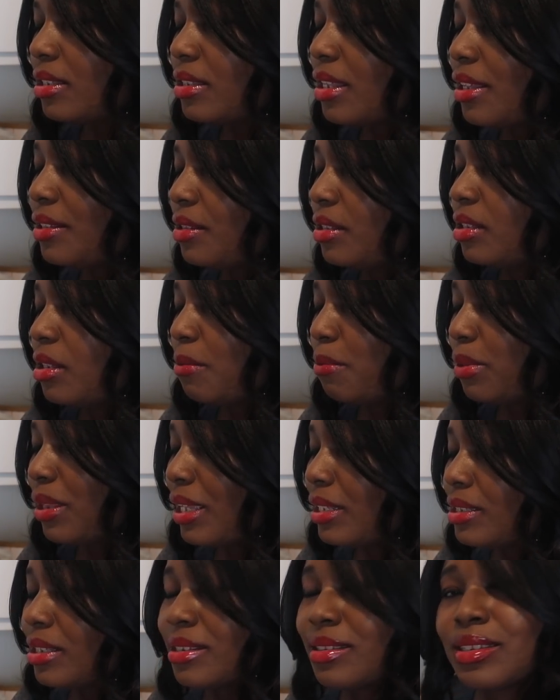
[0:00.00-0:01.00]
says it's a
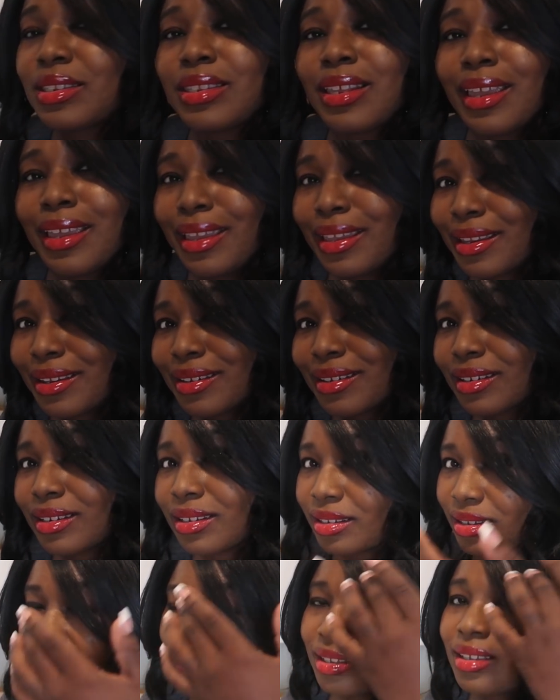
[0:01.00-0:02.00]
pleasant scent,
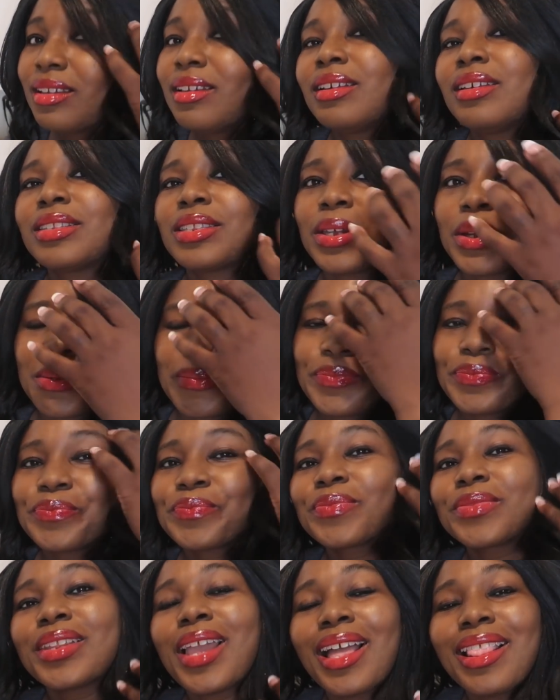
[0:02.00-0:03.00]
so
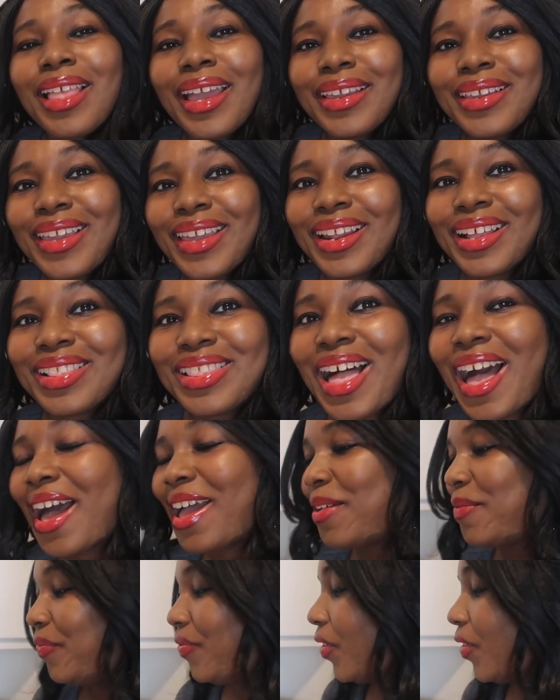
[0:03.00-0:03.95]
I like it a lot.